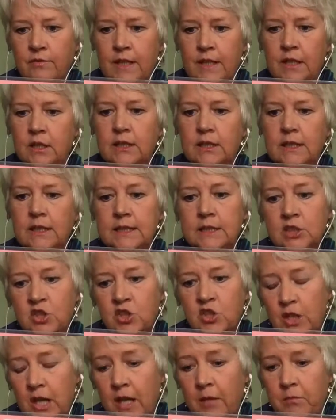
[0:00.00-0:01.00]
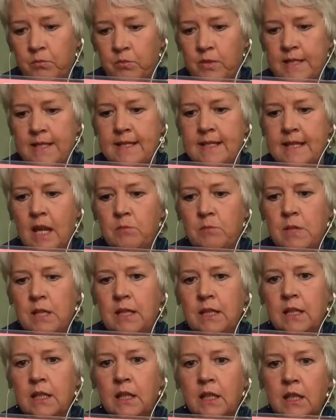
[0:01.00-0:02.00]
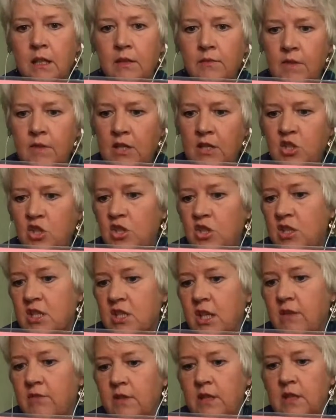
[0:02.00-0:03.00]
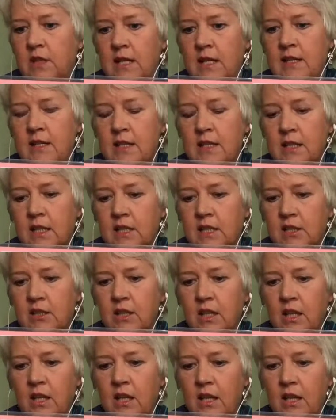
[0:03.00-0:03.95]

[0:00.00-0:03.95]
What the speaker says: fear, guilt, shame, resentment. Then you just give a nice little